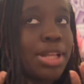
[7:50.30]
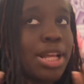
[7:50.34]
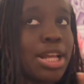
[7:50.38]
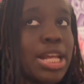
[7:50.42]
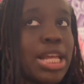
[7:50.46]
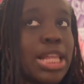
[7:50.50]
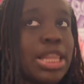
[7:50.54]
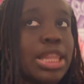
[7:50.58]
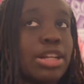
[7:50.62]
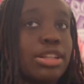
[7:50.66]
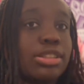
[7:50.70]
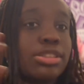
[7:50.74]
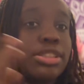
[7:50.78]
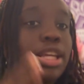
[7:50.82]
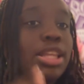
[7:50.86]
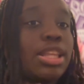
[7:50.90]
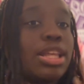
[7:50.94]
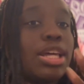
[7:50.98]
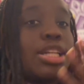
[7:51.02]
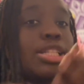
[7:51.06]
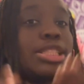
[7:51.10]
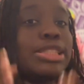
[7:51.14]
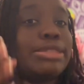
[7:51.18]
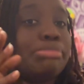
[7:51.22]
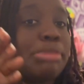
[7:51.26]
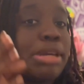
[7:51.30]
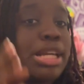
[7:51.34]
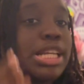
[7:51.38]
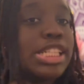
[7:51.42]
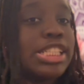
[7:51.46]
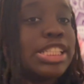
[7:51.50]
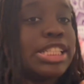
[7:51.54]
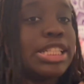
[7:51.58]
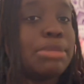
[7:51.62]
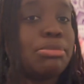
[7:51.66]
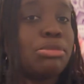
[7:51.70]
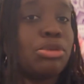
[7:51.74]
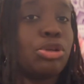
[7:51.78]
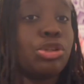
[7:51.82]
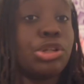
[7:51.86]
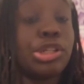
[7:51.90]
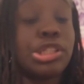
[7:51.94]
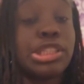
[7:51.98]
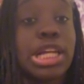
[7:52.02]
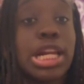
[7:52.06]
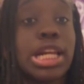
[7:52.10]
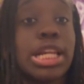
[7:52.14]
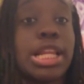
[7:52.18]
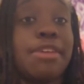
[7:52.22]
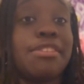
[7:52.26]
There's not a lot of space in the middle. There's
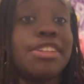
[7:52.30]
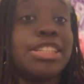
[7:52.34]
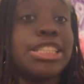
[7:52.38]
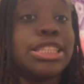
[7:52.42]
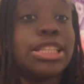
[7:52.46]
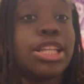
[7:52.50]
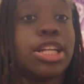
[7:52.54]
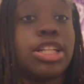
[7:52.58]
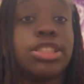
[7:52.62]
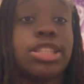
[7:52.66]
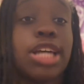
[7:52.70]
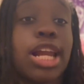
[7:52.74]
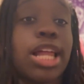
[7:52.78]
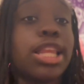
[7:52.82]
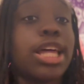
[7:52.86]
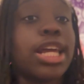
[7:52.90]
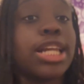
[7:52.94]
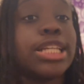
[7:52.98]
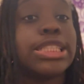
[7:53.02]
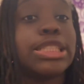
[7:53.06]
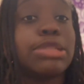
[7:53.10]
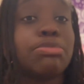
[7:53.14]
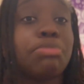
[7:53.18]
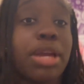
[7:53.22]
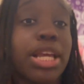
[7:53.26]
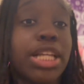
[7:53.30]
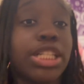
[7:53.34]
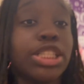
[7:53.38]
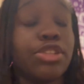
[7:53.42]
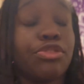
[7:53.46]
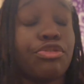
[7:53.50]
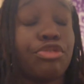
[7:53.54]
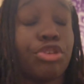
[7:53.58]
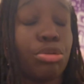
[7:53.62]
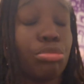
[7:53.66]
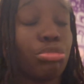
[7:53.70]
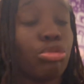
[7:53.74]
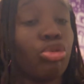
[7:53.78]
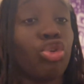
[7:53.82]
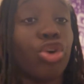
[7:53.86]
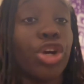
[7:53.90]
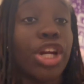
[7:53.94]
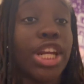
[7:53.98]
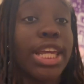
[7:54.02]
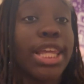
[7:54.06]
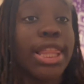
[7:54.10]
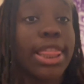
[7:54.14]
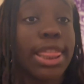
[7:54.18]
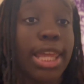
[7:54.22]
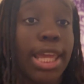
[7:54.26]
not a lot of space for
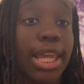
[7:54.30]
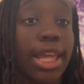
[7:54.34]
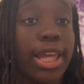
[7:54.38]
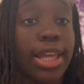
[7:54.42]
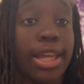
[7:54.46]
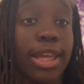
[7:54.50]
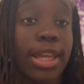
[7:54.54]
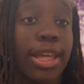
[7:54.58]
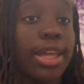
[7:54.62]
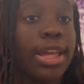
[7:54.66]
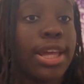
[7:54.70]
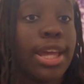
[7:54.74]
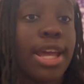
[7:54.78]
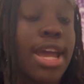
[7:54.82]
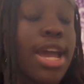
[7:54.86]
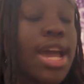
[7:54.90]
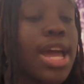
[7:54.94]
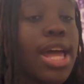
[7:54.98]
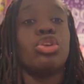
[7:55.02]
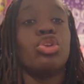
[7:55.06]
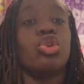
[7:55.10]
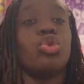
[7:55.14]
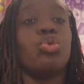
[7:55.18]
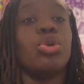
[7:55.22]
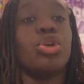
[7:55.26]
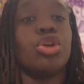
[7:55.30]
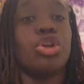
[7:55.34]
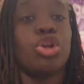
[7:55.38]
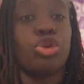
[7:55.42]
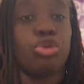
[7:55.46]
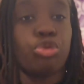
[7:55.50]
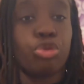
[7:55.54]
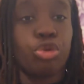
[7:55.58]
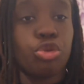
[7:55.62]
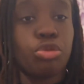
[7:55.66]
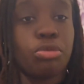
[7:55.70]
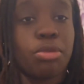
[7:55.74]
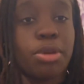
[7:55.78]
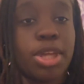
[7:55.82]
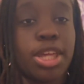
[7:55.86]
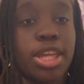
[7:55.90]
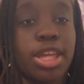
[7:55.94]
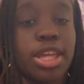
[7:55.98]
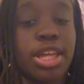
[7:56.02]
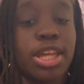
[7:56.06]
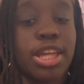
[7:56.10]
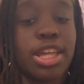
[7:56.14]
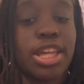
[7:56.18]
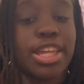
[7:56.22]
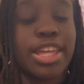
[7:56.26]
breathing. You and your
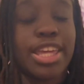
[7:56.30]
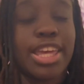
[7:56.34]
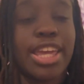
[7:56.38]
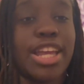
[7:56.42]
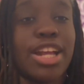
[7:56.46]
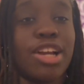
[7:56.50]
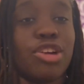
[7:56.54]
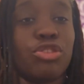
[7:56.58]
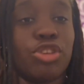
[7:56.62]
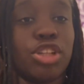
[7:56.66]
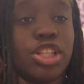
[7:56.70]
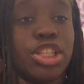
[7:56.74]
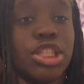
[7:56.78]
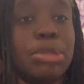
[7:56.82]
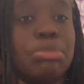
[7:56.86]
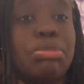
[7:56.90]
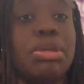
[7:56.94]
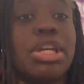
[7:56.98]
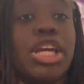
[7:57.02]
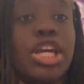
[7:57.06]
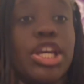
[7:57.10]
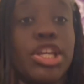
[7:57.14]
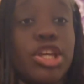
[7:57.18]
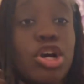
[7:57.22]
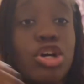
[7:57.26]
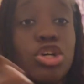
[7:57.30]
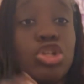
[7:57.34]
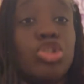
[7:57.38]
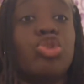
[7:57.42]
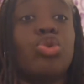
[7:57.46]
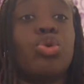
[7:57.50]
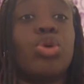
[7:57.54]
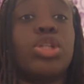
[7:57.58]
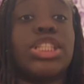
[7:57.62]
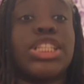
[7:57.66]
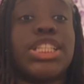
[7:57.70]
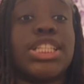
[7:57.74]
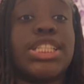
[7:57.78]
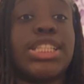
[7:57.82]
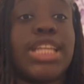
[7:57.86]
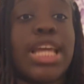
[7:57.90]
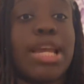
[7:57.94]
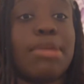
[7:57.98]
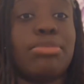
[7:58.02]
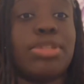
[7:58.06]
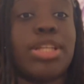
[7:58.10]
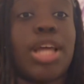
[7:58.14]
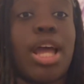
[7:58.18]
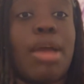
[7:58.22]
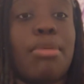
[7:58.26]
roommate can't really be in y'all drawers at the
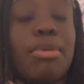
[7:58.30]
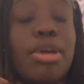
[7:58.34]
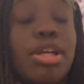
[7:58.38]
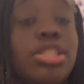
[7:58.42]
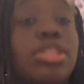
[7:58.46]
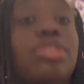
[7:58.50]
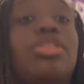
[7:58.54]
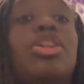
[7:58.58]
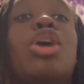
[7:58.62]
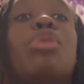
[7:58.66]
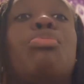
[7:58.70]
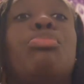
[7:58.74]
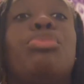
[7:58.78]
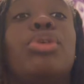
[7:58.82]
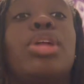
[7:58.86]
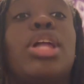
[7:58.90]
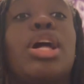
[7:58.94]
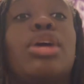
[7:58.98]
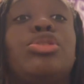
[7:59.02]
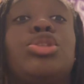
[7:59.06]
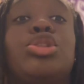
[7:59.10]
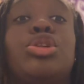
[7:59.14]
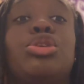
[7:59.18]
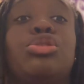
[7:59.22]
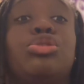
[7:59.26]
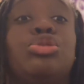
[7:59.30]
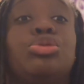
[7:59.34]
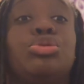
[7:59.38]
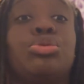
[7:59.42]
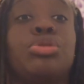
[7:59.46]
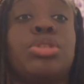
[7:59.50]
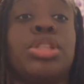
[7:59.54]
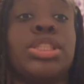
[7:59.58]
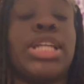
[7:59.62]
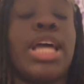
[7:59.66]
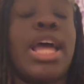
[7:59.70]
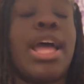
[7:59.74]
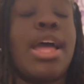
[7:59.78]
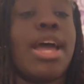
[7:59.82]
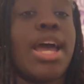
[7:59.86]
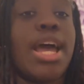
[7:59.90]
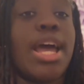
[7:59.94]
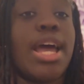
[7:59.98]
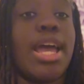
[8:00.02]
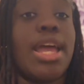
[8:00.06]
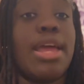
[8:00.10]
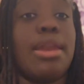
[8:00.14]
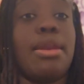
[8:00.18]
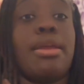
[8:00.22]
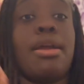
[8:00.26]
same time, because y'all pull out your drawers
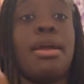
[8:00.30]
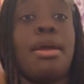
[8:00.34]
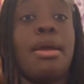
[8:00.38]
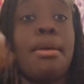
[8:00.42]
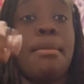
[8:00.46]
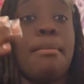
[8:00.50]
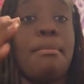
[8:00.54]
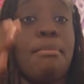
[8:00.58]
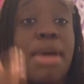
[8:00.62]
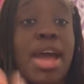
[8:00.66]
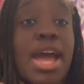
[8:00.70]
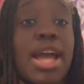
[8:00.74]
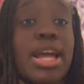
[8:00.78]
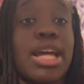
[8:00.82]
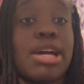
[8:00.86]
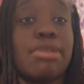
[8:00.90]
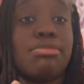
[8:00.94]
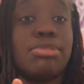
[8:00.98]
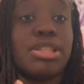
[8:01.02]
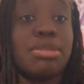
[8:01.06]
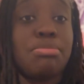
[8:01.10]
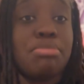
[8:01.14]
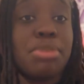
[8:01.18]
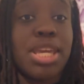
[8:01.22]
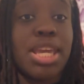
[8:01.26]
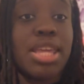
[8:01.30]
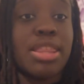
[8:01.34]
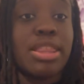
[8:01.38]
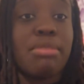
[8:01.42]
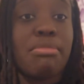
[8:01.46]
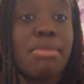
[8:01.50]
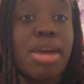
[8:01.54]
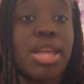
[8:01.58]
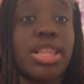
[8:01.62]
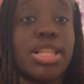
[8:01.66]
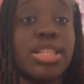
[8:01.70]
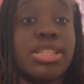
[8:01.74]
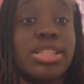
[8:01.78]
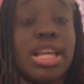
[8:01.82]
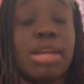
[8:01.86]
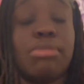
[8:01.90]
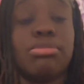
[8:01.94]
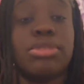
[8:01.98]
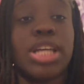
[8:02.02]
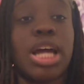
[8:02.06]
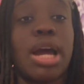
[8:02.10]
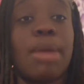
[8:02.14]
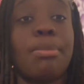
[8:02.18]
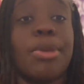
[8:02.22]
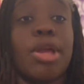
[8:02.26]
and back up to be in them at the
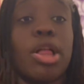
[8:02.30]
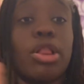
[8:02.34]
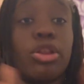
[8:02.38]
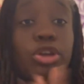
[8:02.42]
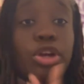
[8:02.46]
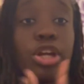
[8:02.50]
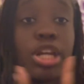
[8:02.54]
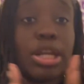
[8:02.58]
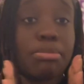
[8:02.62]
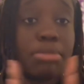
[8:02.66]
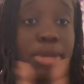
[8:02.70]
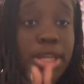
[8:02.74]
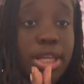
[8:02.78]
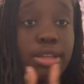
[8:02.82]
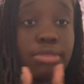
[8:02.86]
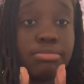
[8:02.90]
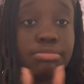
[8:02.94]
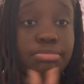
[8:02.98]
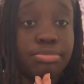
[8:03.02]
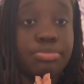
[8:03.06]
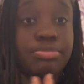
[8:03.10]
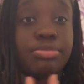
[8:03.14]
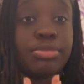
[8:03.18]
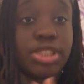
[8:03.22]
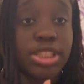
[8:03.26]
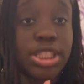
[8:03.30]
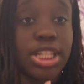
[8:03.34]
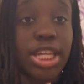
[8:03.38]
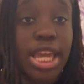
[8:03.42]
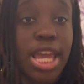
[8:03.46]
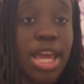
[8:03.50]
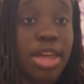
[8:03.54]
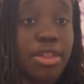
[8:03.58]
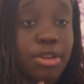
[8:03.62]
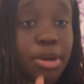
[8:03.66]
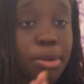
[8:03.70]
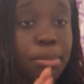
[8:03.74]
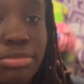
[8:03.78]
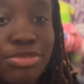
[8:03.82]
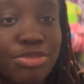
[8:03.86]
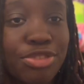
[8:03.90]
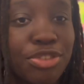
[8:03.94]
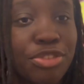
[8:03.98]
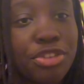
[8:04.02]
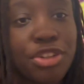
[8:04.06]
same time. Y'all are going to be together.